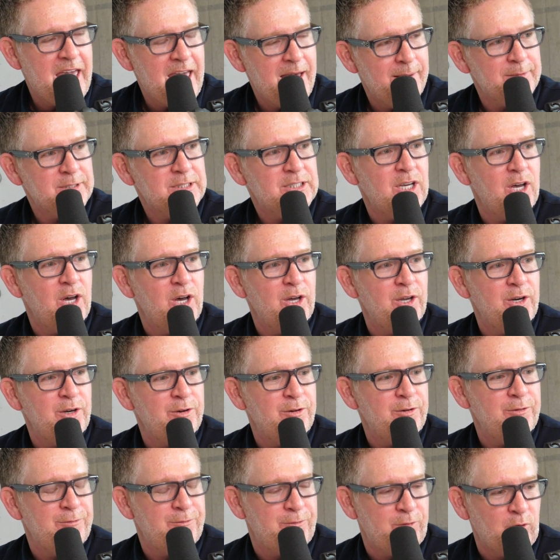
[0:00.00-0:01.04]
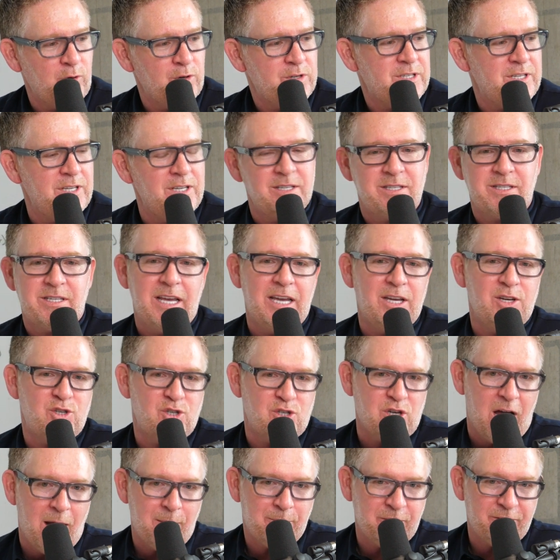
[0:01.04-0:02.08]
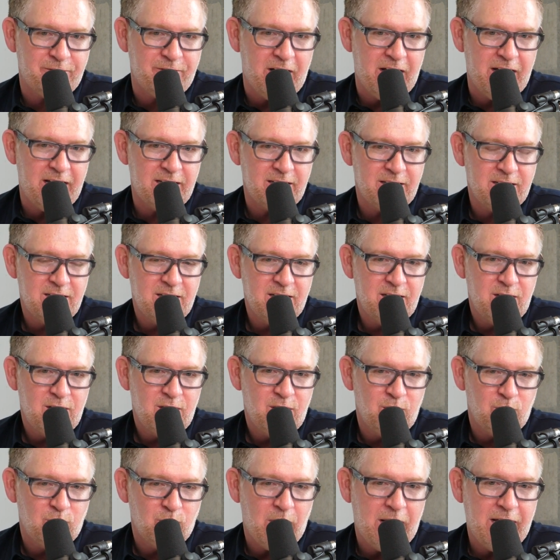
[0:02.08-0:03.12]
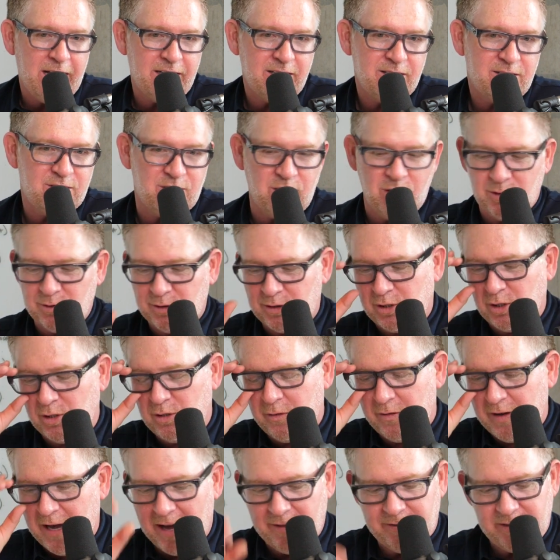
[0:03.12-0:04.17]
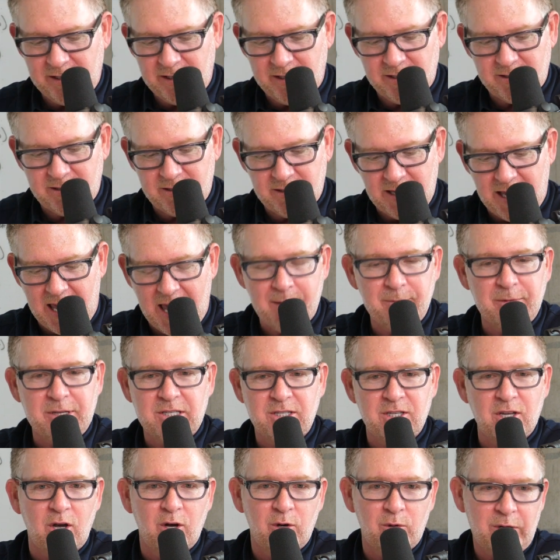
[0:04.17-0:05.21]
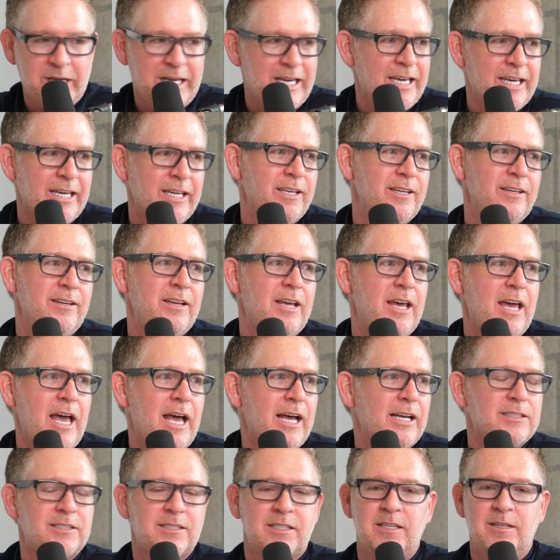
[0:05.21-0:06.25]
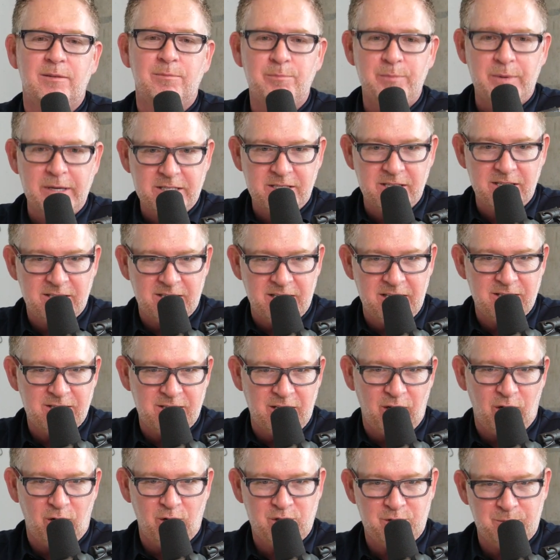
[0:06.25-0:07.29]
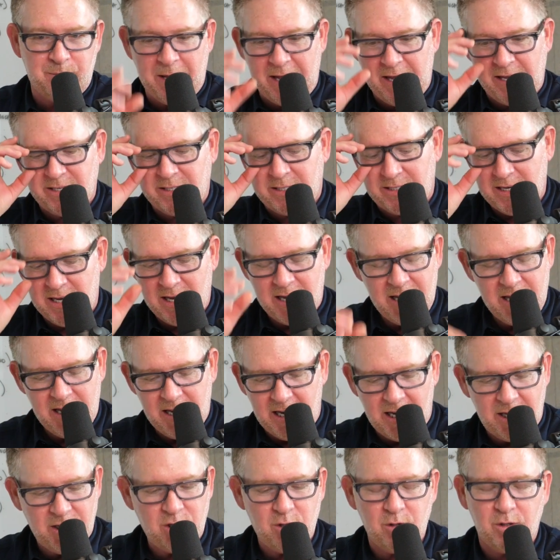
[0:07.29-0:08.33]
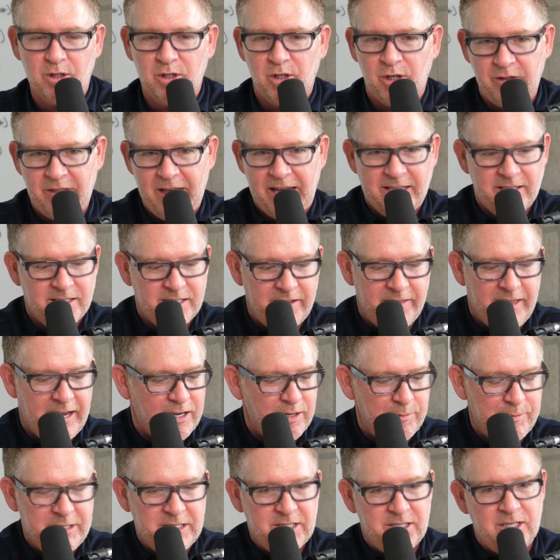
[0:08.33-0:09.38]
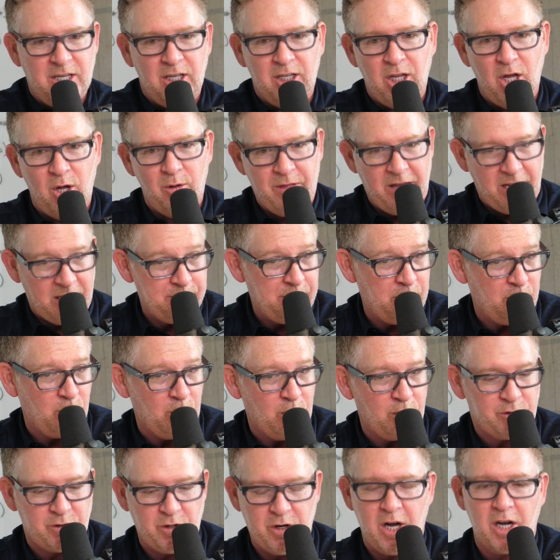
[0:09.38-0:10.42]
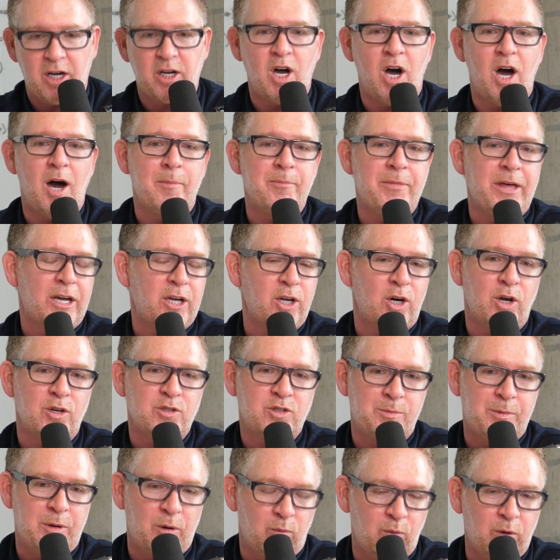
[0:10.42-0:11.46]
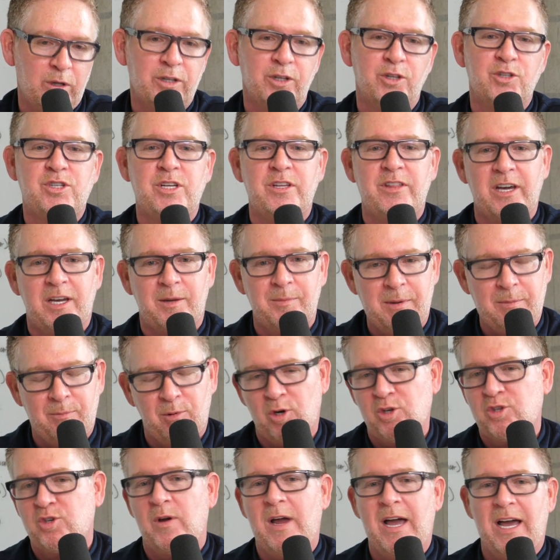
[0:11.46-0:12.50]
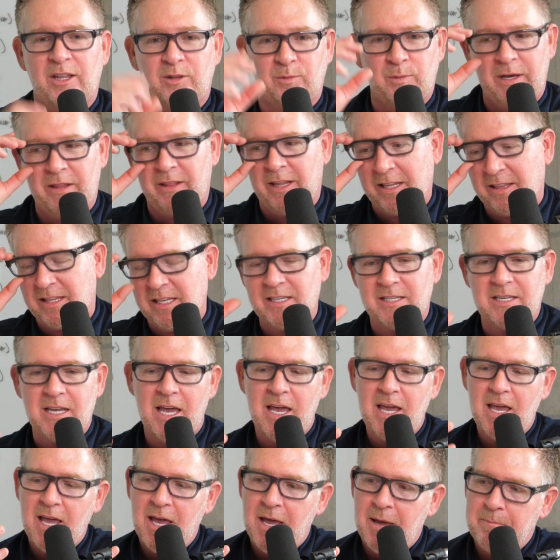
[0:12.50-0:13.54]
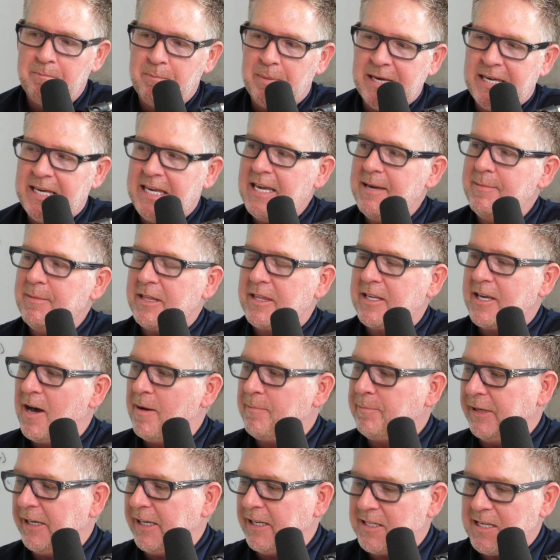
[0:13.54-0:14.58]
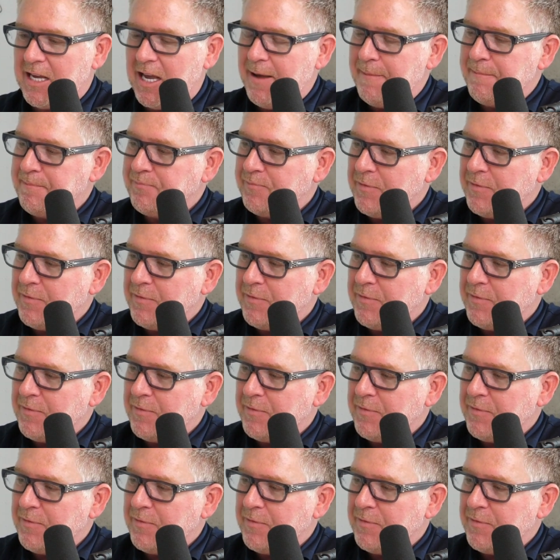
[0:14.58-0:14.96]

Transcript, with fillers: Amazon versus, say, Shopify, right? So, so you've got these Amazonian esque businesses in our space, and you could look at that and say that could be Zillow, that could be Realtor.com, that could also be Realogy, that could be Berkshire Hathaway, like these behemoth companies.